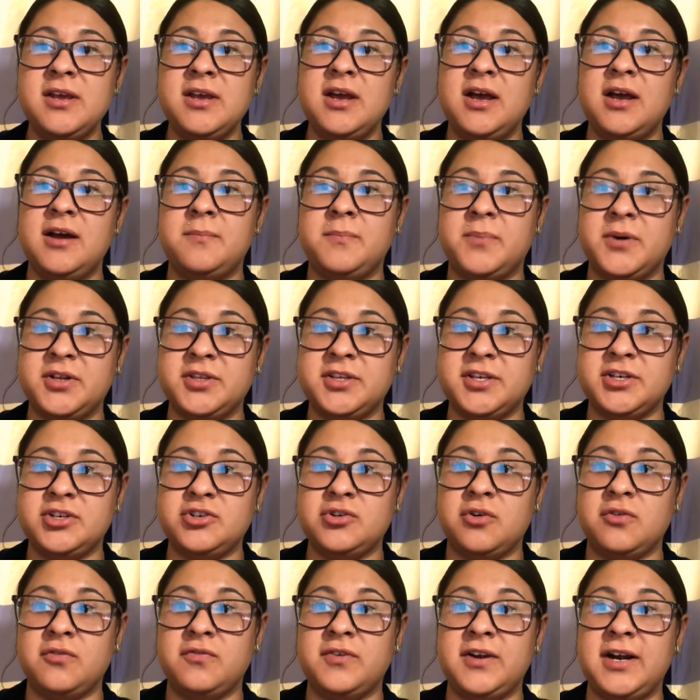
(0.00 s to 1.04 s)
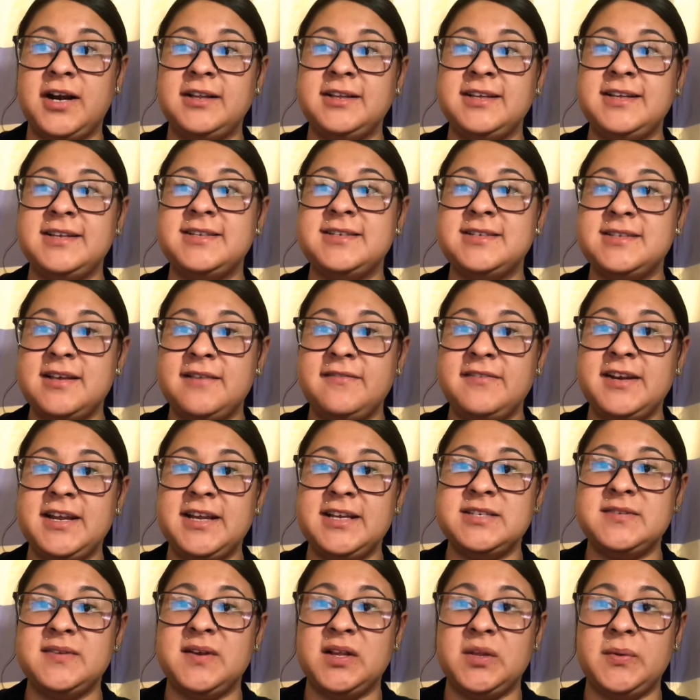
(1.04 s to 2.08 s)
of birth control for at least 7
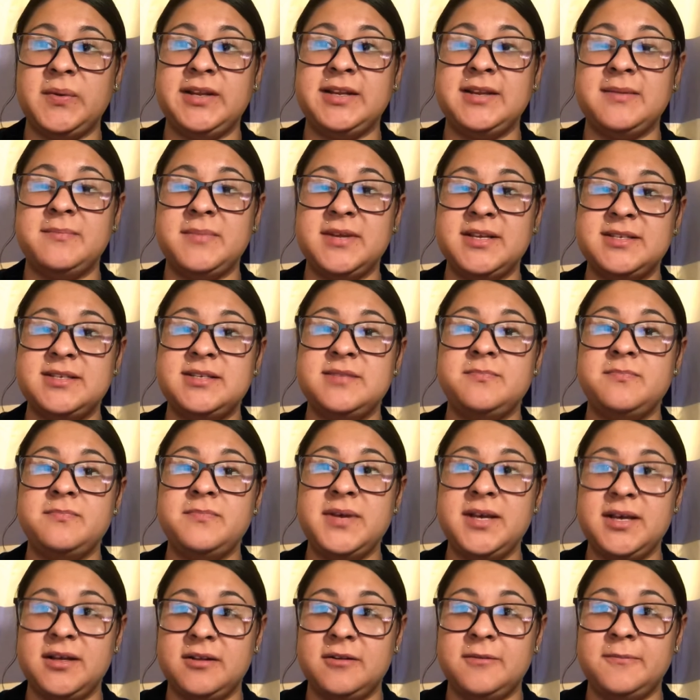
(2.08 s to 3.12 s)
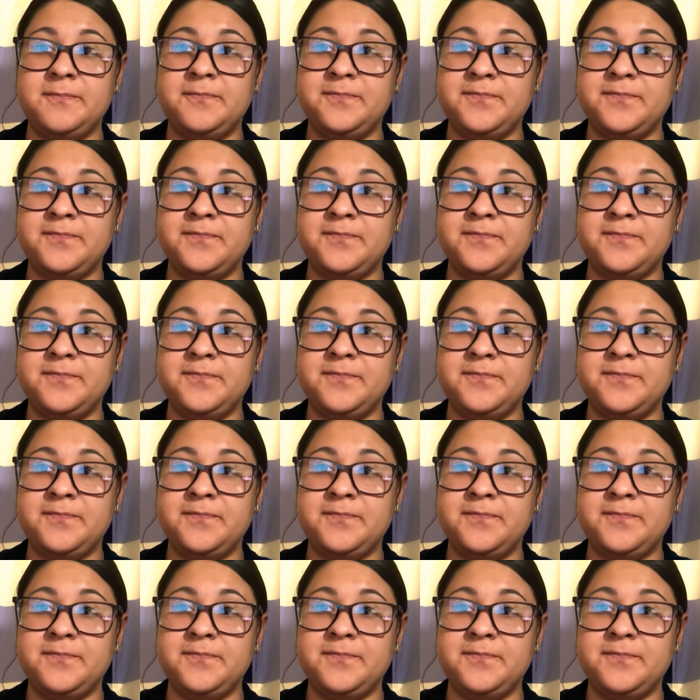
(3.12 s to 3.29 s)
days following the missed pill.